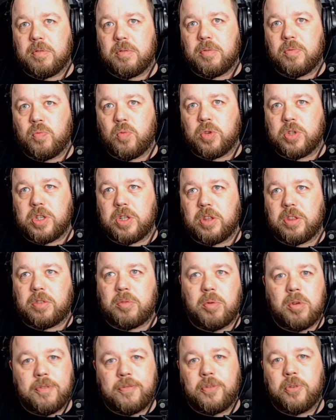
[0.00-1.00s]
watching
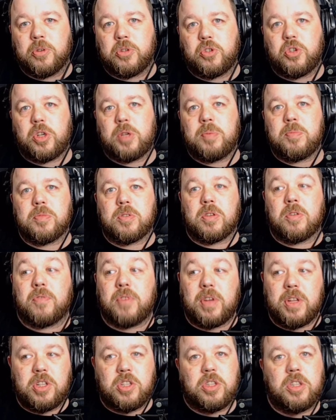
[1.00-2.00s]
3 or 4 streams of
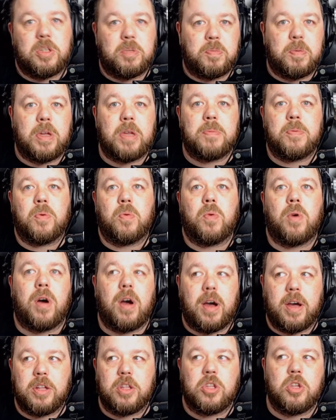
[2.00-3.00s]
each of these people,
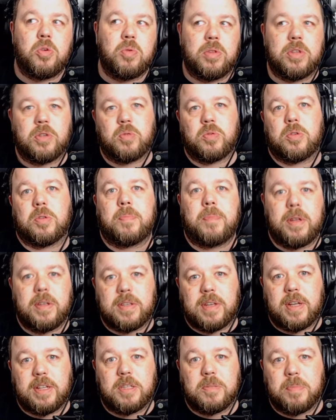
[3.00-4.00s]
I knew this was the place I
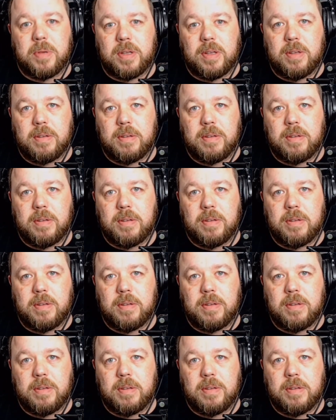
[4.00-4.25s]
had to be.